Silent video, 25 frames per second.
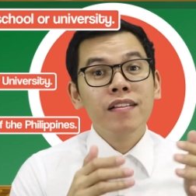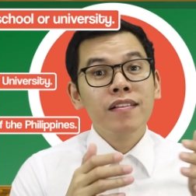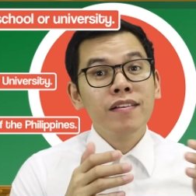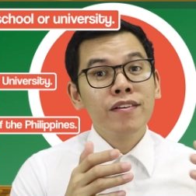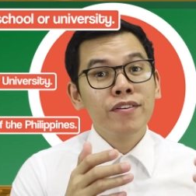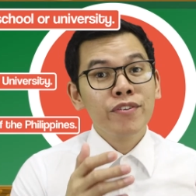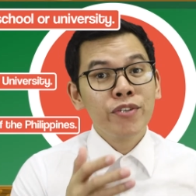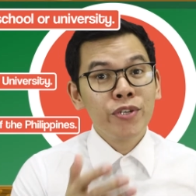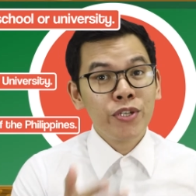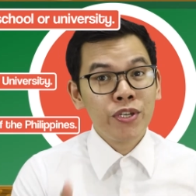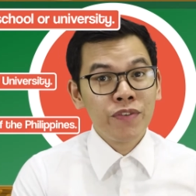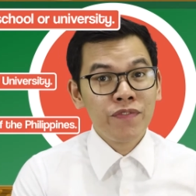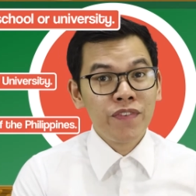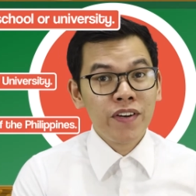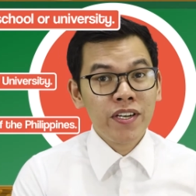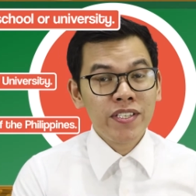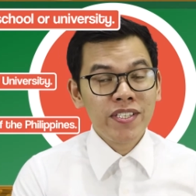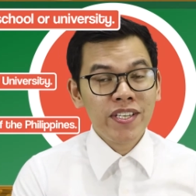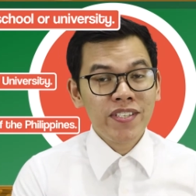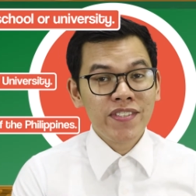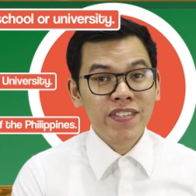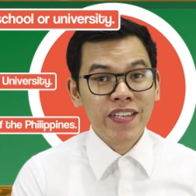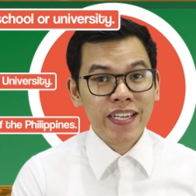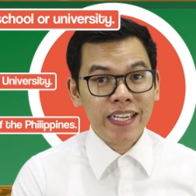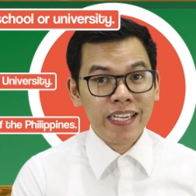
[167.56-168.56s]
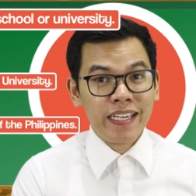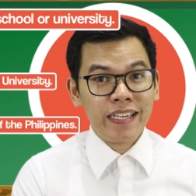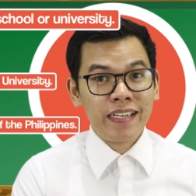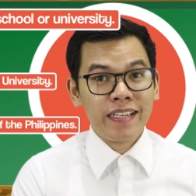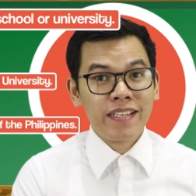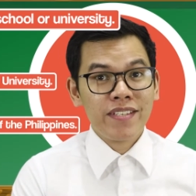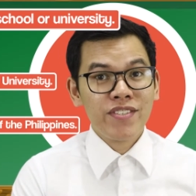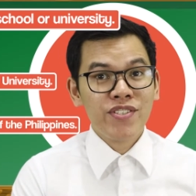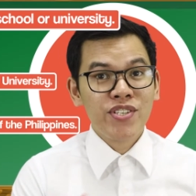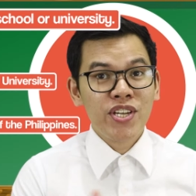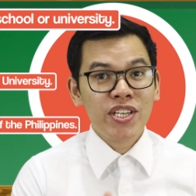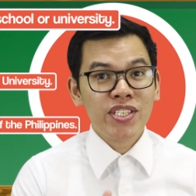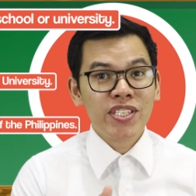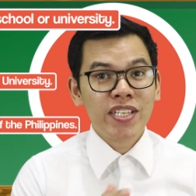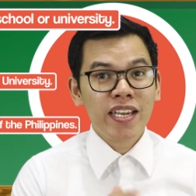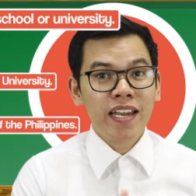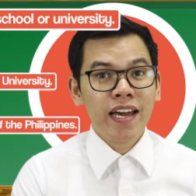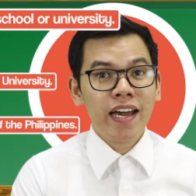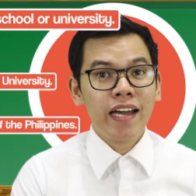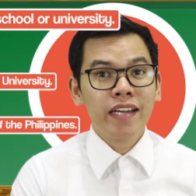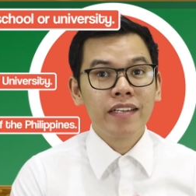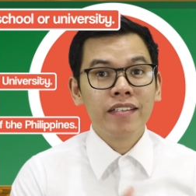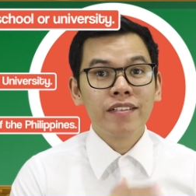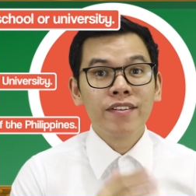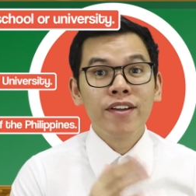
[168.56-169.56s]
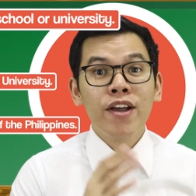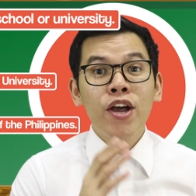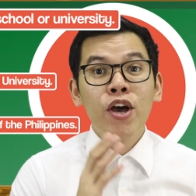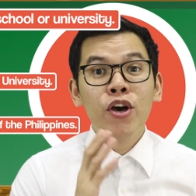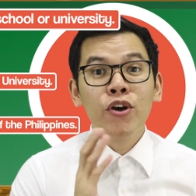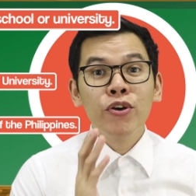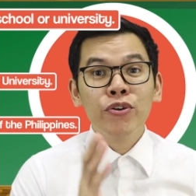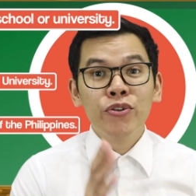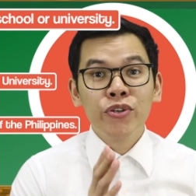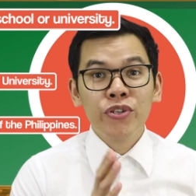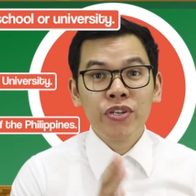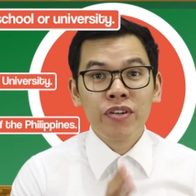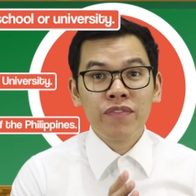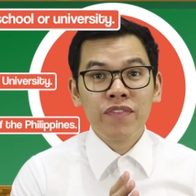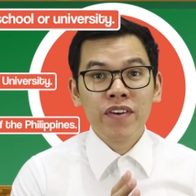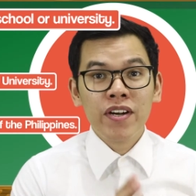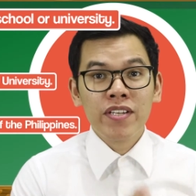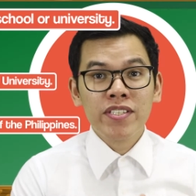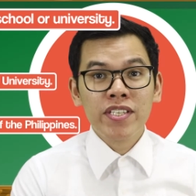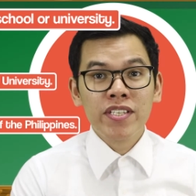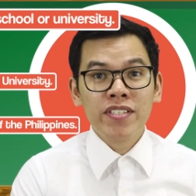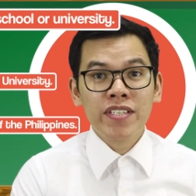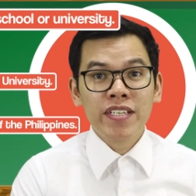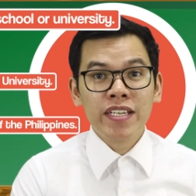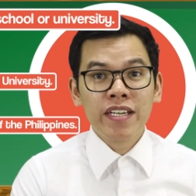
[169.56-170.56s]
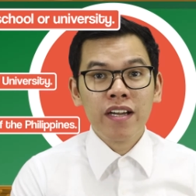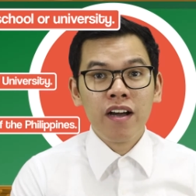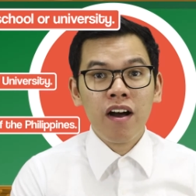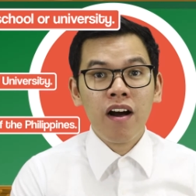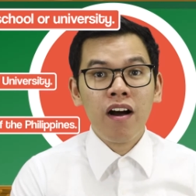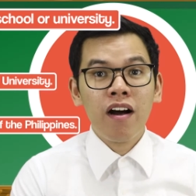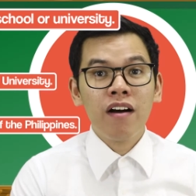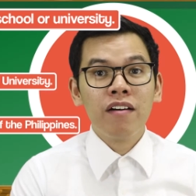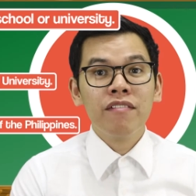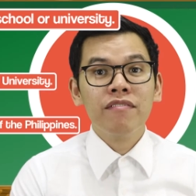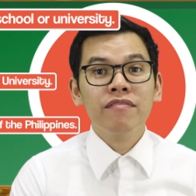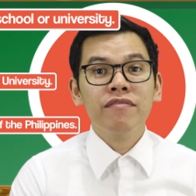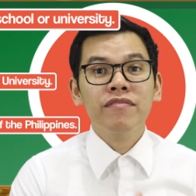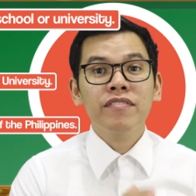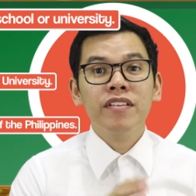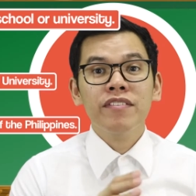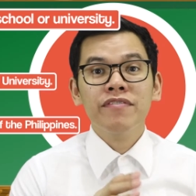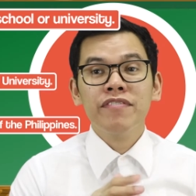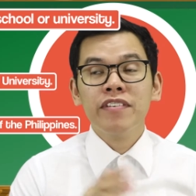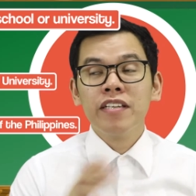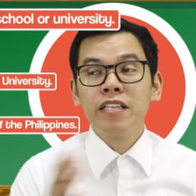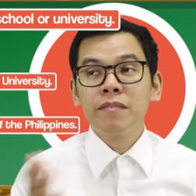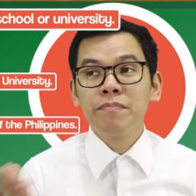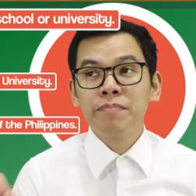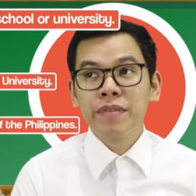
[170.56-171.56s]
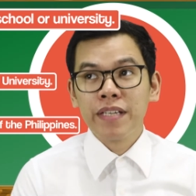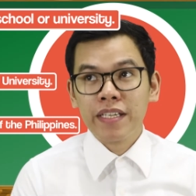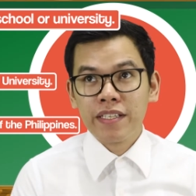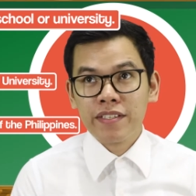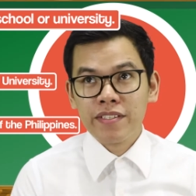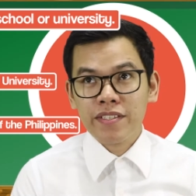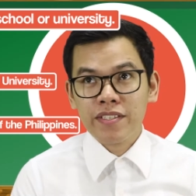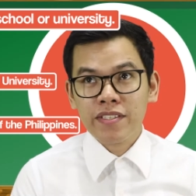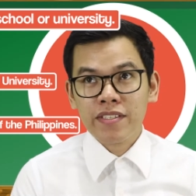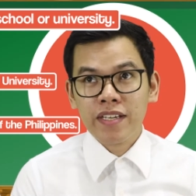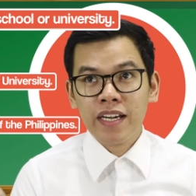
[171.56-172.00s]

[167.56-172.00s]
university, just like University of the Philippines.